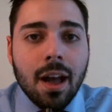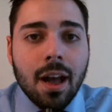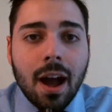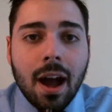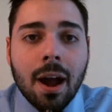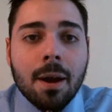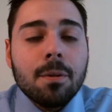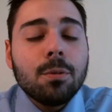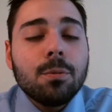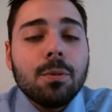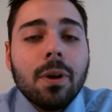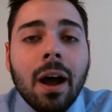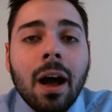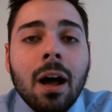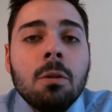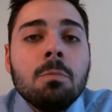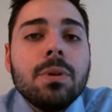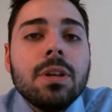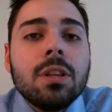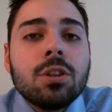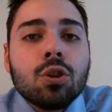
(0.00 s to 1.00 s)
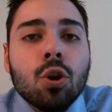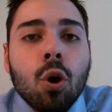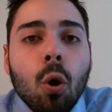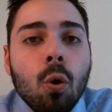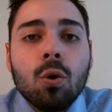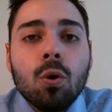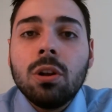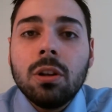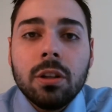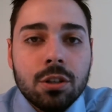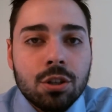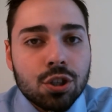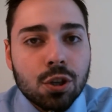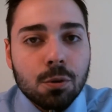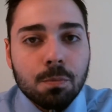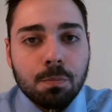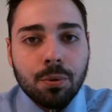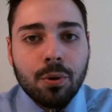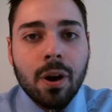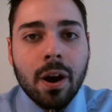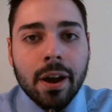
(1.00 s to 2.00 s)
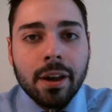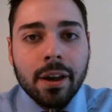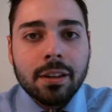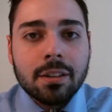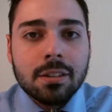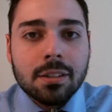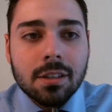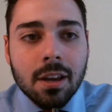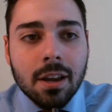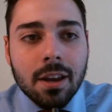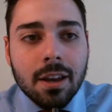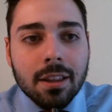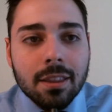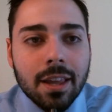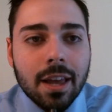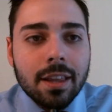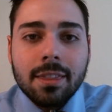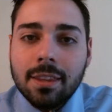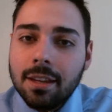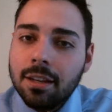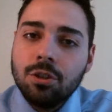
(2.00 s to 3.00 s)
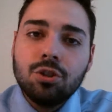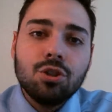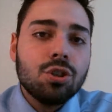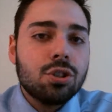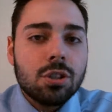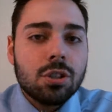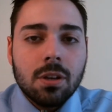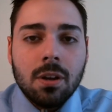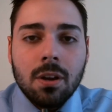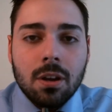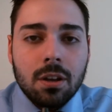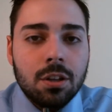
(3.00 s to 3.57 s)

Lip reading: I'll be totally surprised that they just,